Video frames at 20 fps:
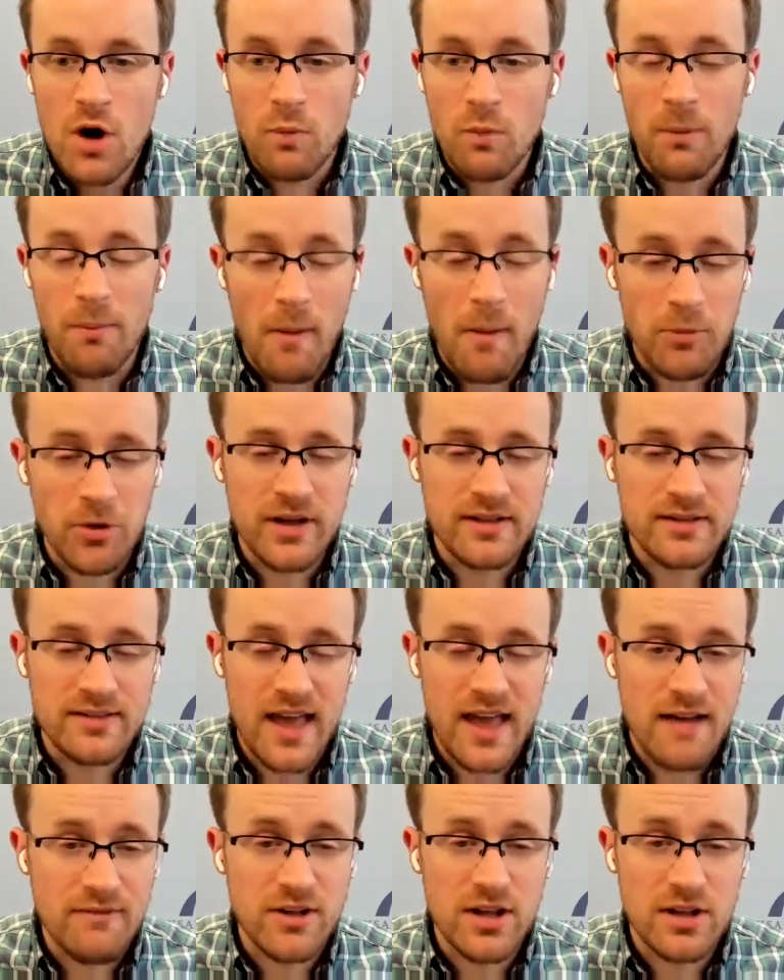
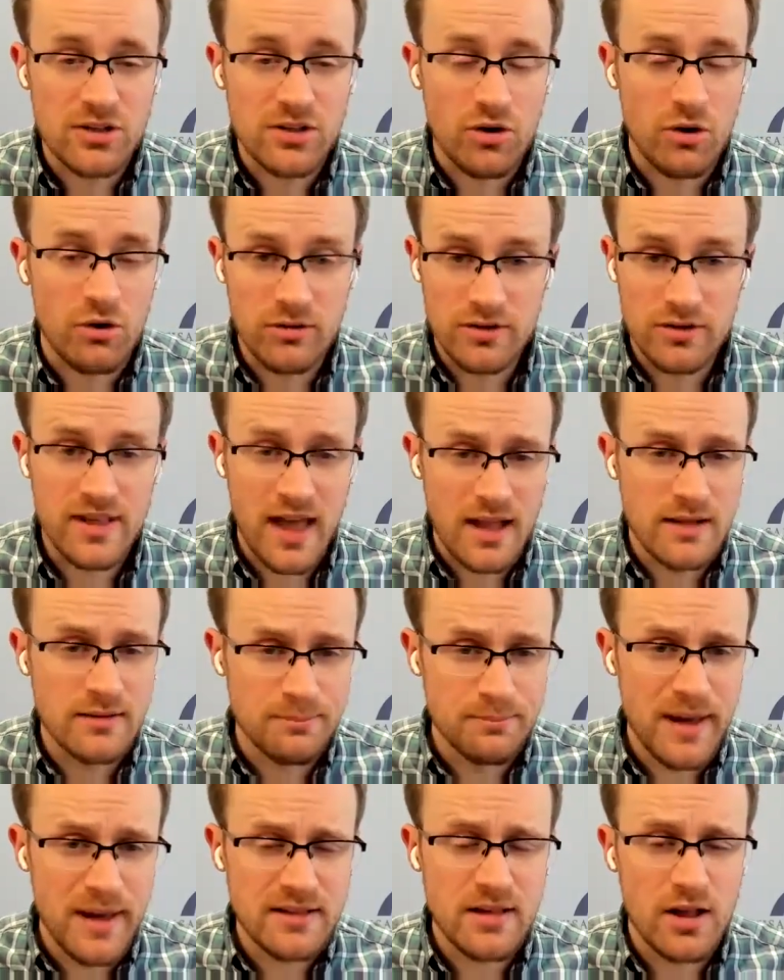Republicans have concerns,
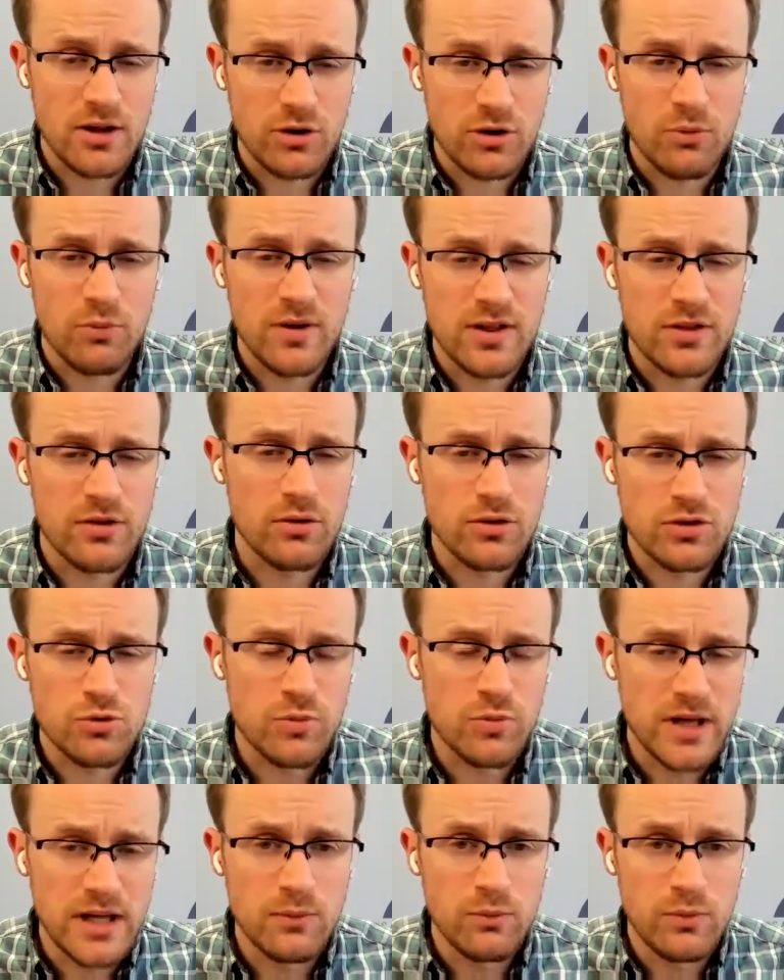and based on our
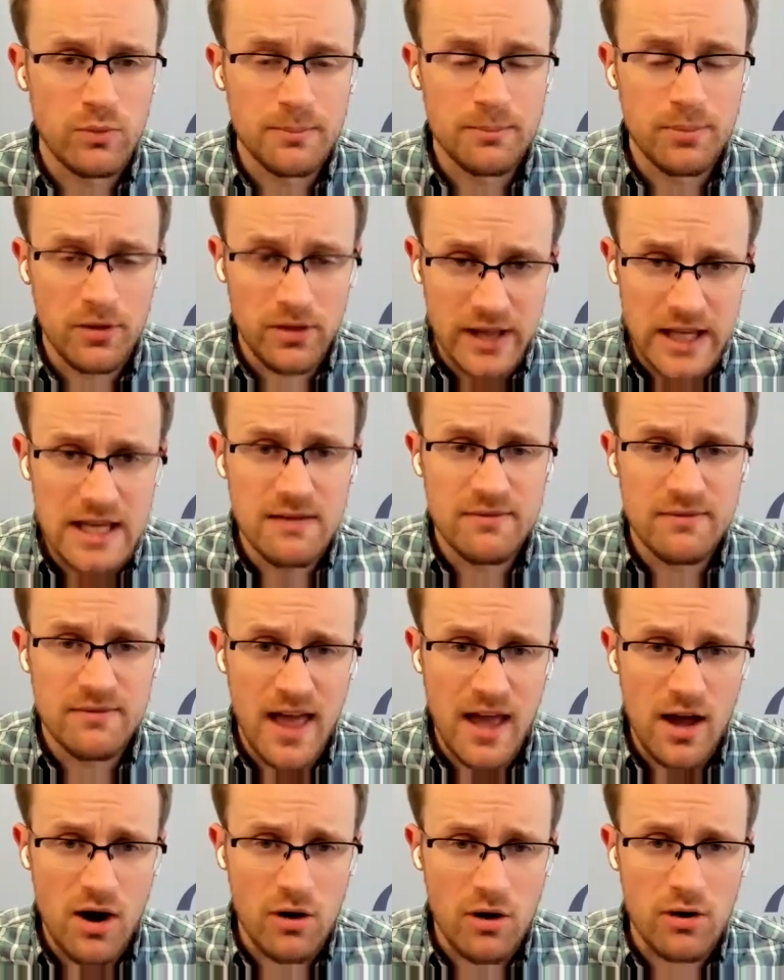research, we believe
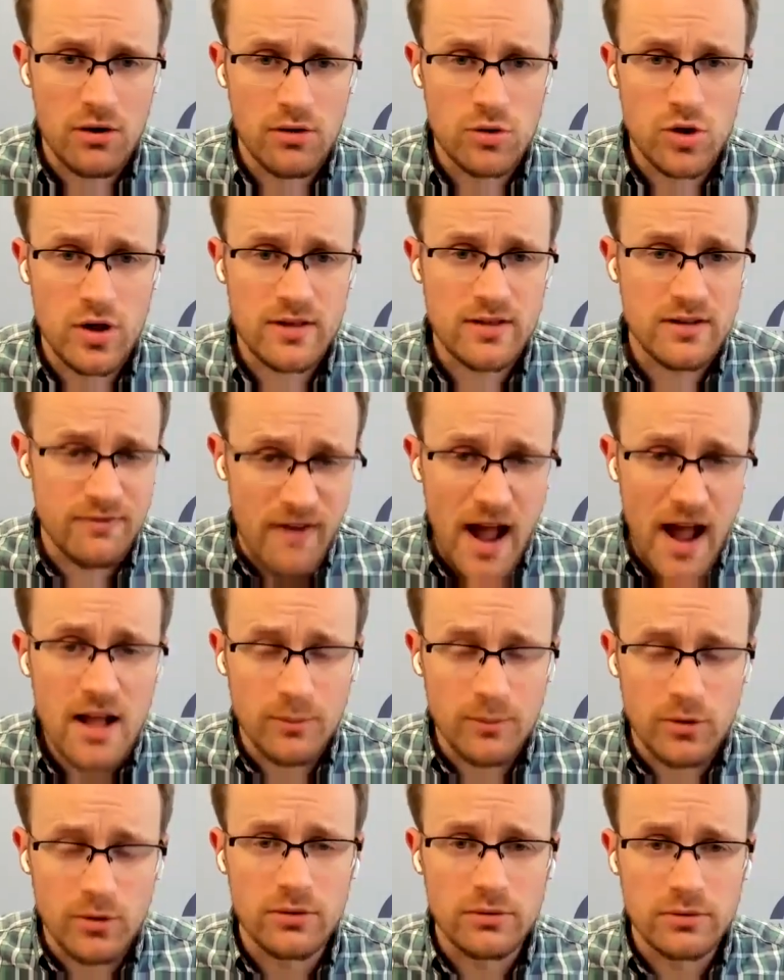they are
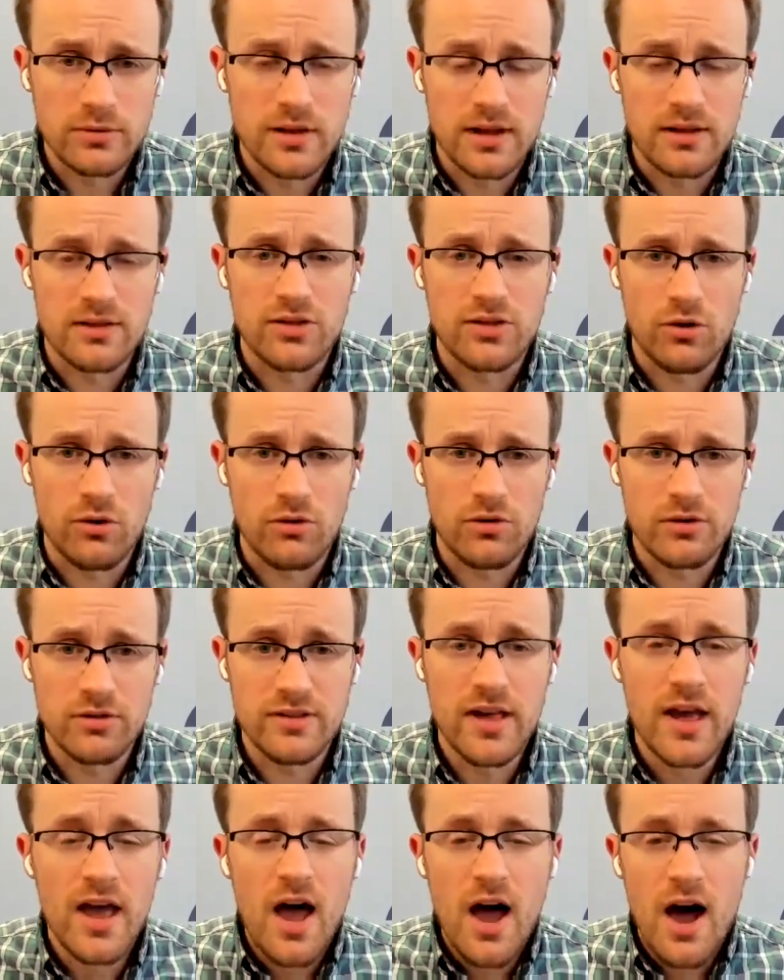justifiable
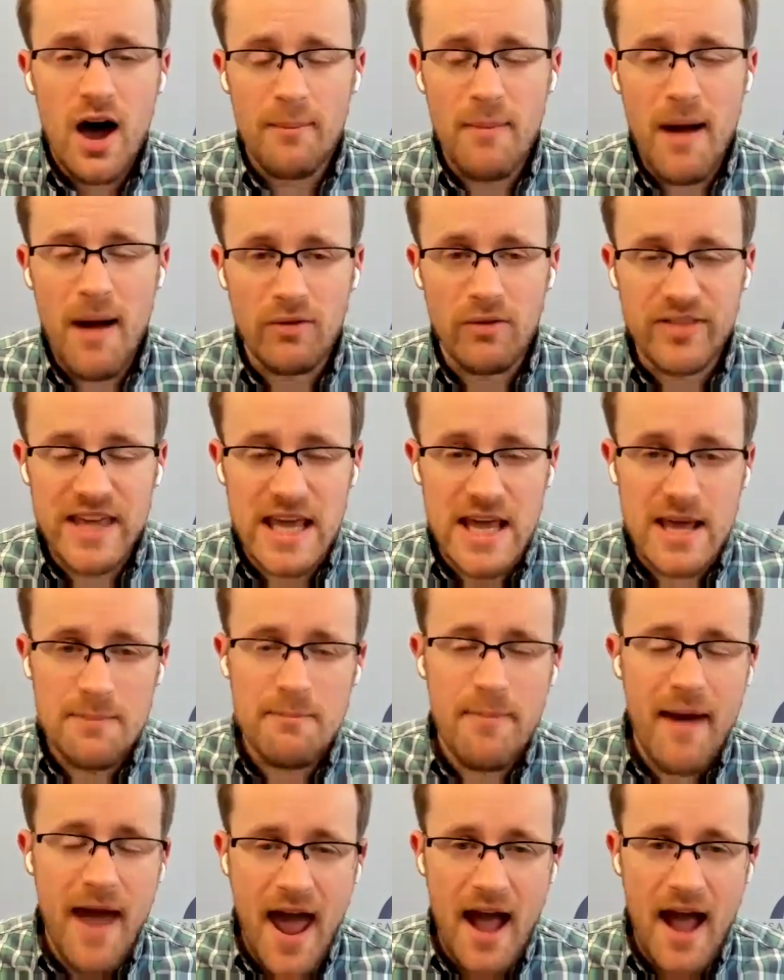concerns about the
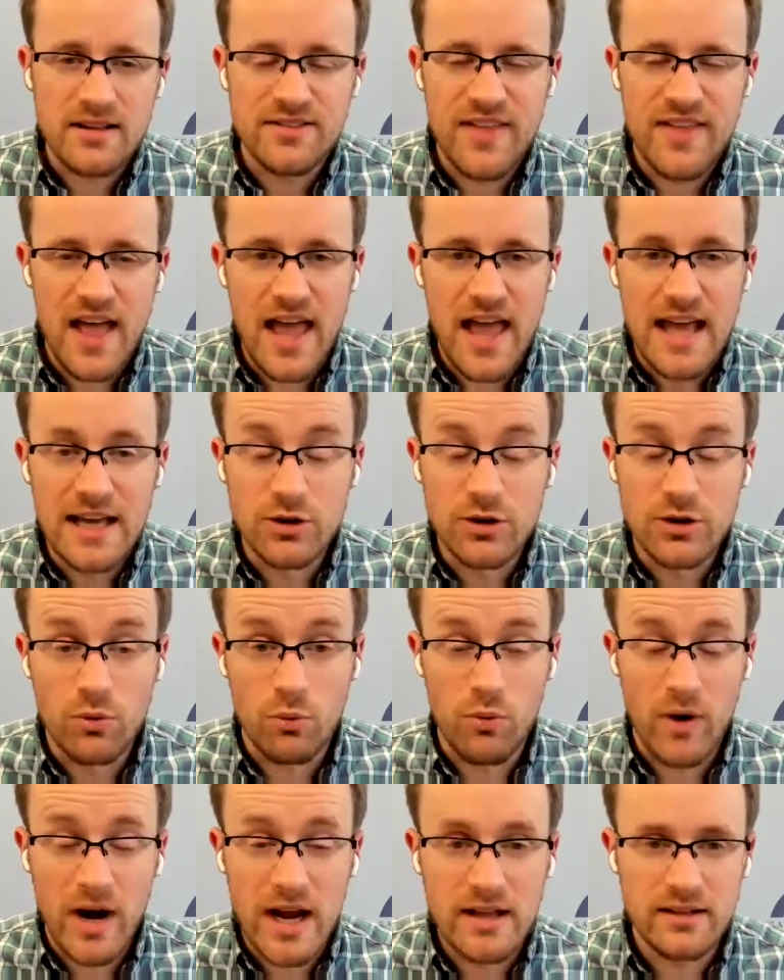impact that a
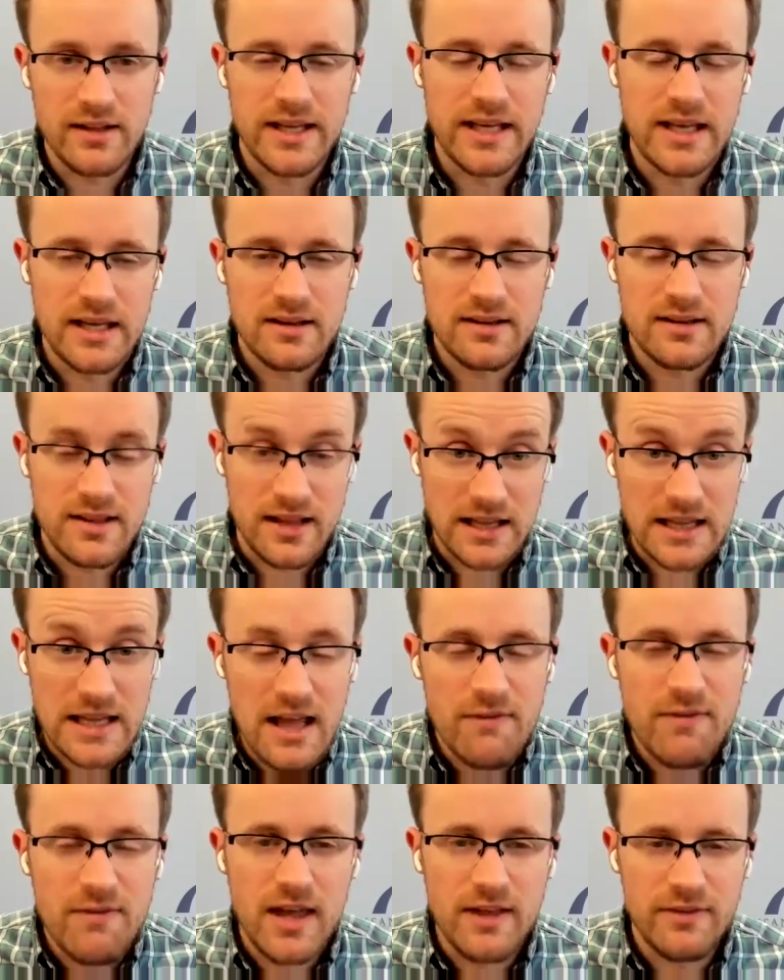greatly,
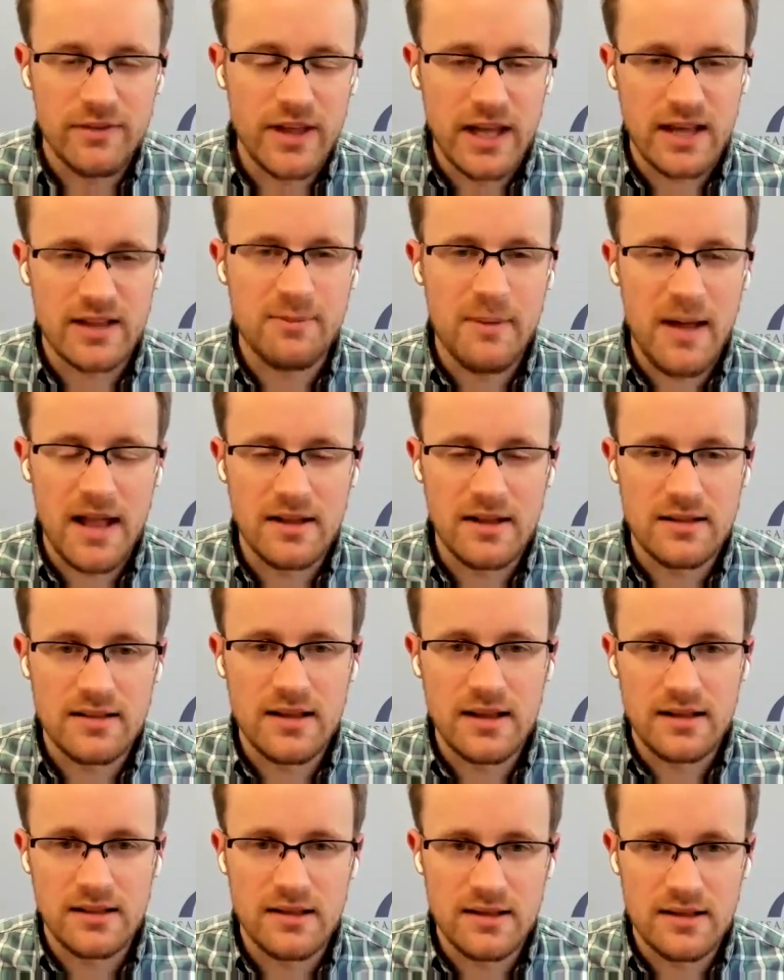significantly expanded
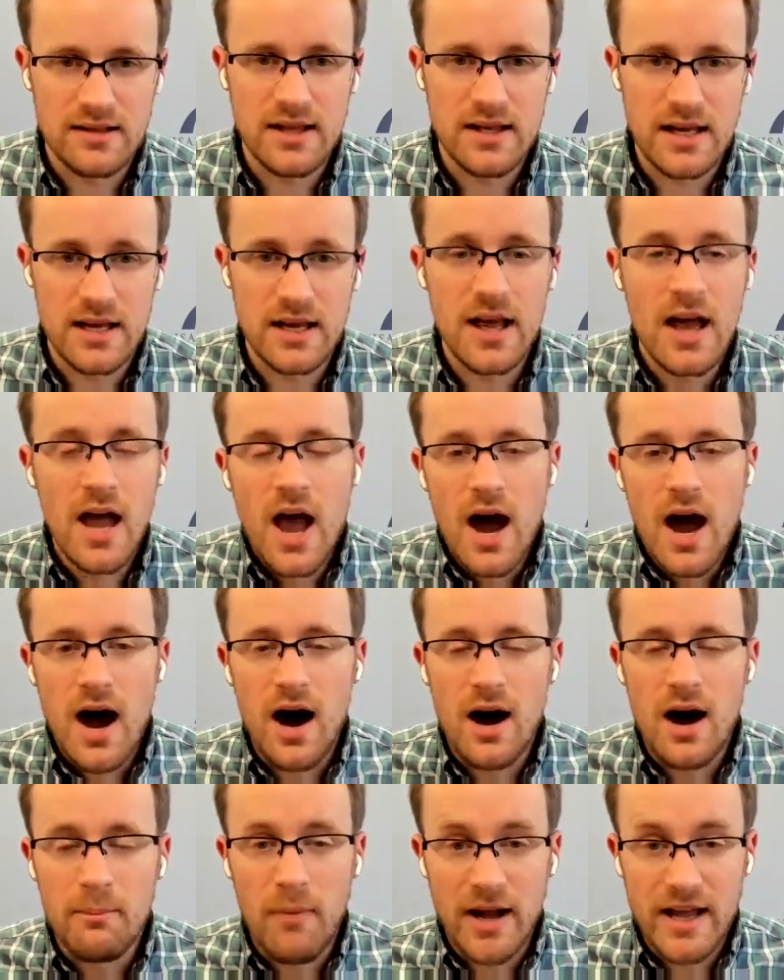CTC
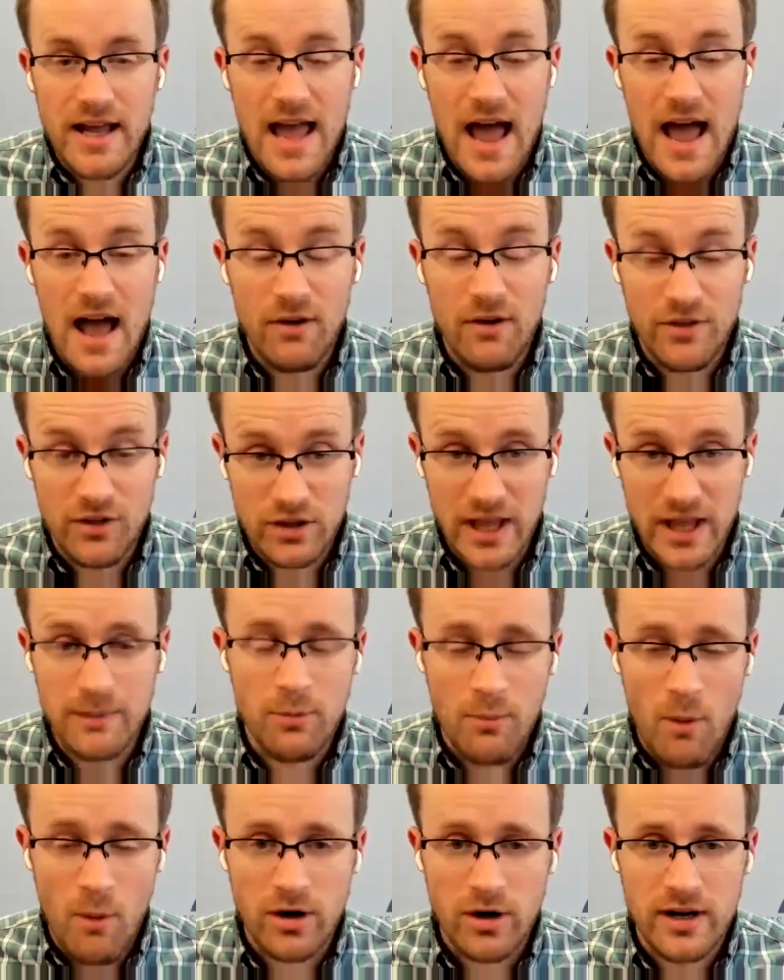might have on the
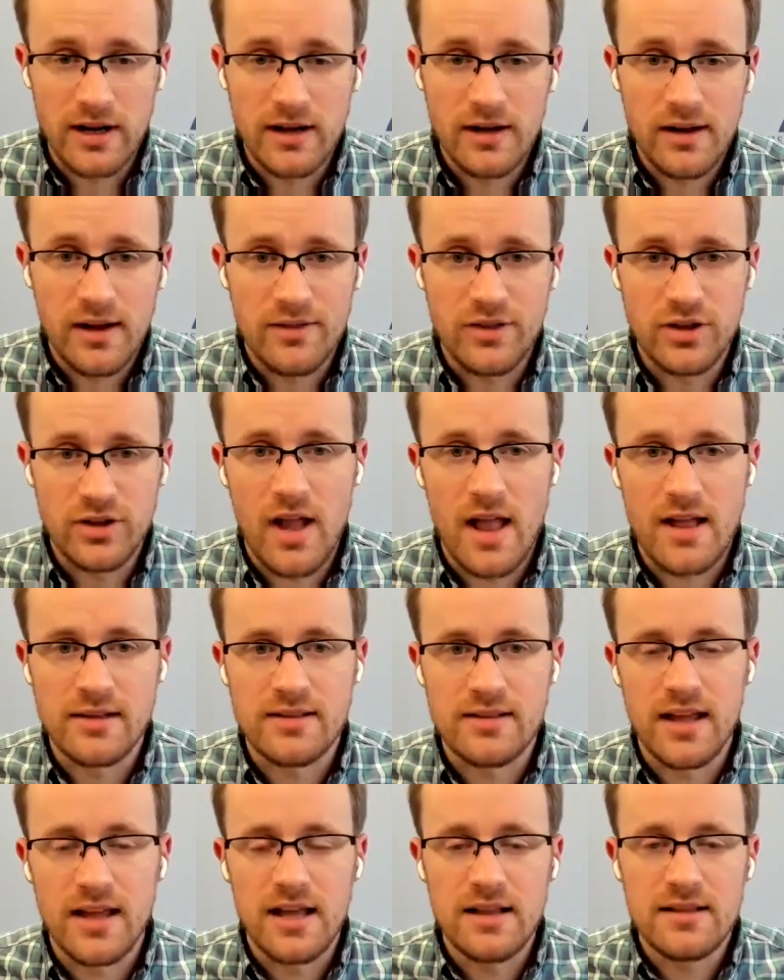labor market in the
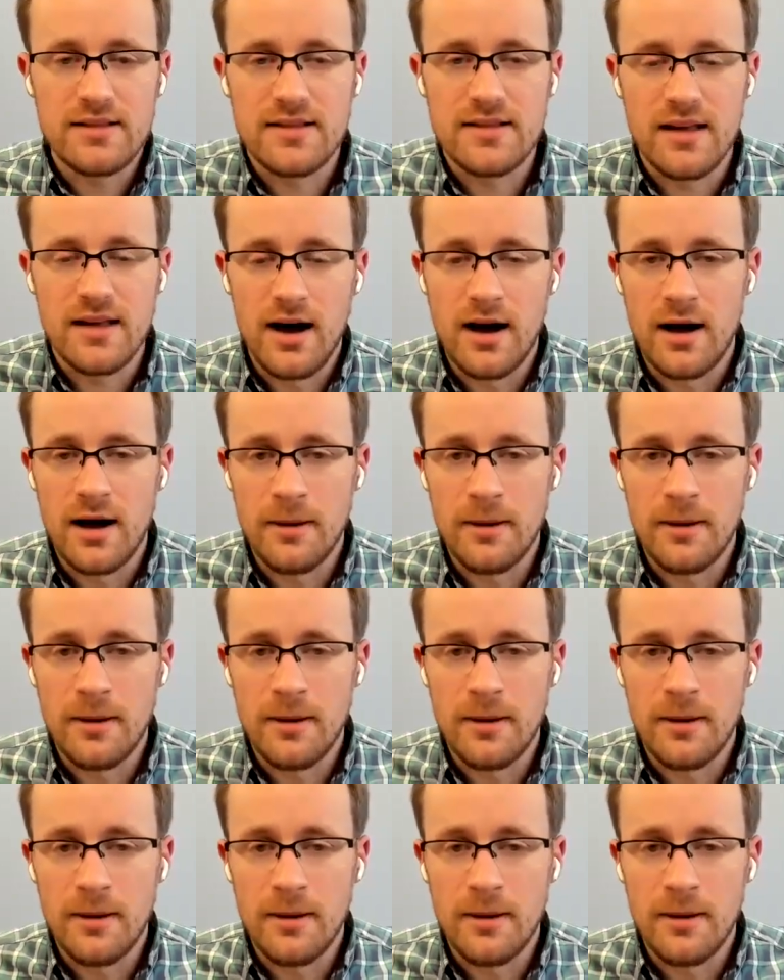United States.